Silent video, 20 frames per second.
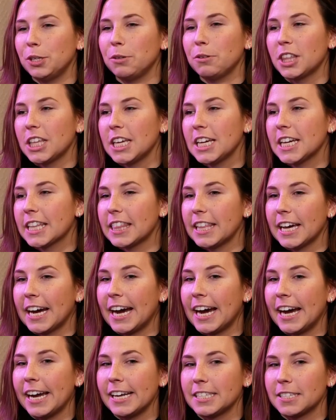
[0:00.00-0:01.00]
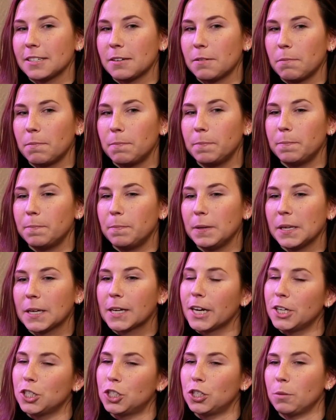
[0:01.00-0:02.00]
you think that
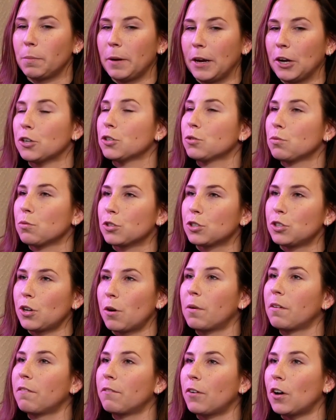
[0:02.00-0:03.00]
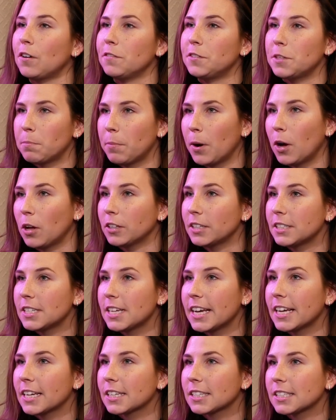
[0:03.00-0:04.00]
because your parents were so involved in
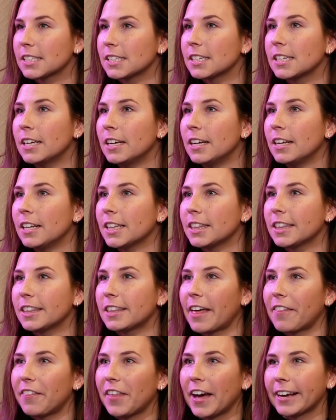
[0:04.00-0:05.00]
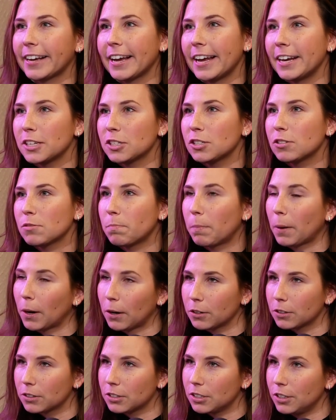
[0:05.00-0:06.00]
politics that kind of
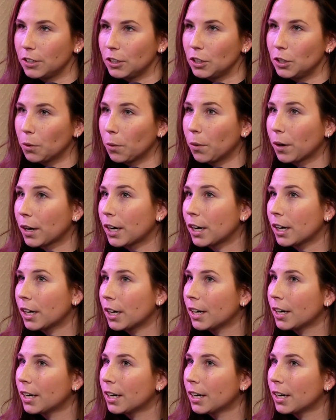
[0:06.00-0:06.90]
sparked your...